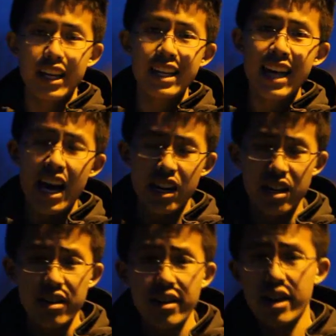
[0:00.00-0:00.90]
In
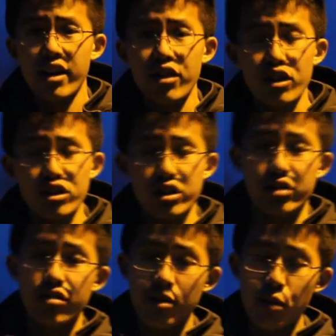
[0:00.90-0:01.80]
Canada, there is a
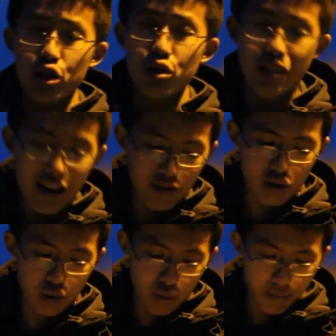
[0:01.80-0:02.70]
commercial diver
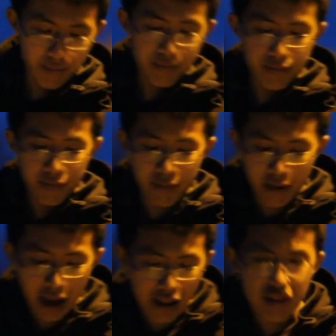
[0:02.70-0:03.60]
school.
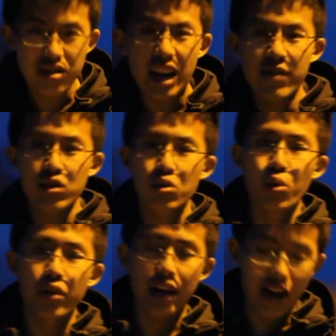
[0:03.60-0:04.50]
At this diver
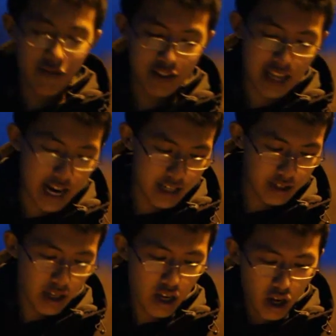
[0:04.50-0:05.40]
school, they
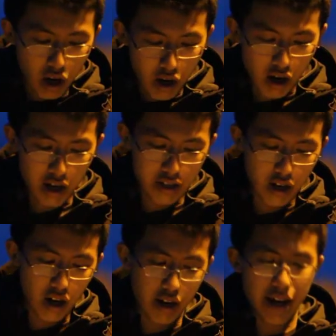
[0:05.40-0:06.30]
emphasize on
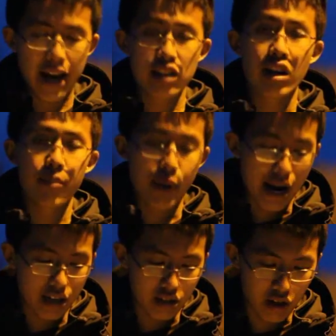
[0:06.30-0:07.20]
hands-on
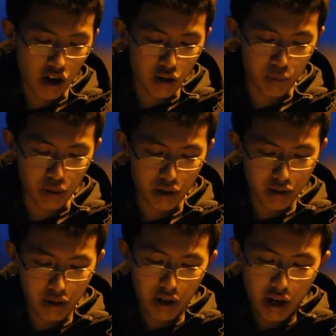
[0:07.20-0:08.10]
practice and hard
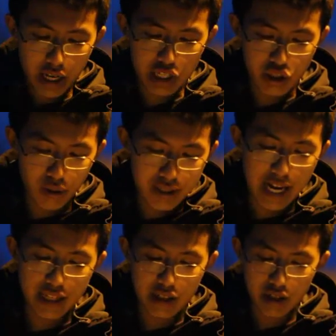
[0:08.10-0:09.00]
work. It shows
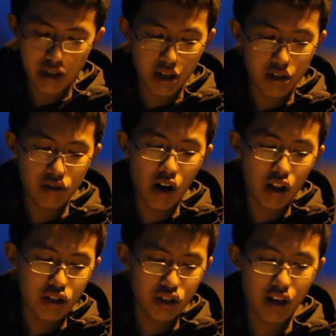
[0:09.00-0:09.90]
that
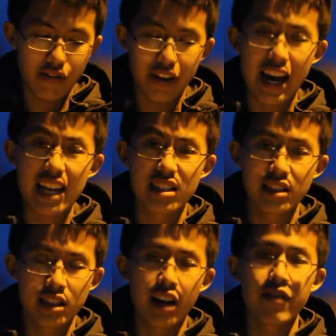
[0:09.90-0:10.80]
knowledge of the
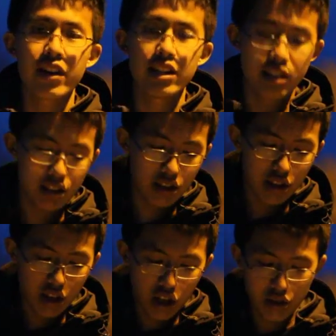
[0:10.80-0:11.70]
gases isn't
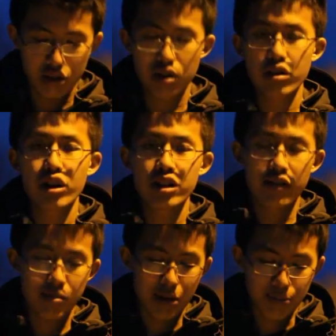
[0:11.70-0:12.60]
good
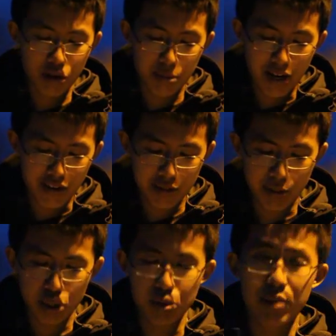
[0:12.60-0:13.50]
enough to become scuba divers,
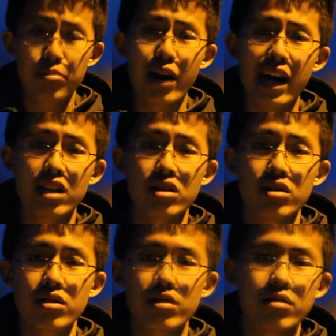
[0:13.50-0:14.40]
but you need
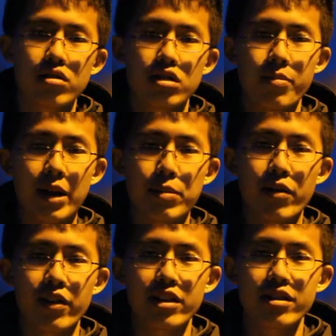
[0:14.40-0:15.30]
practice to make
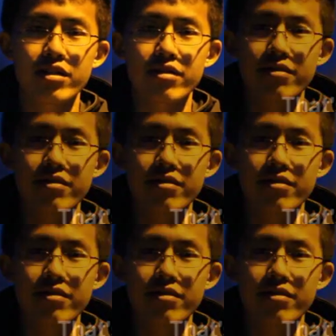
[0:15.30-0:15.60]
perfect.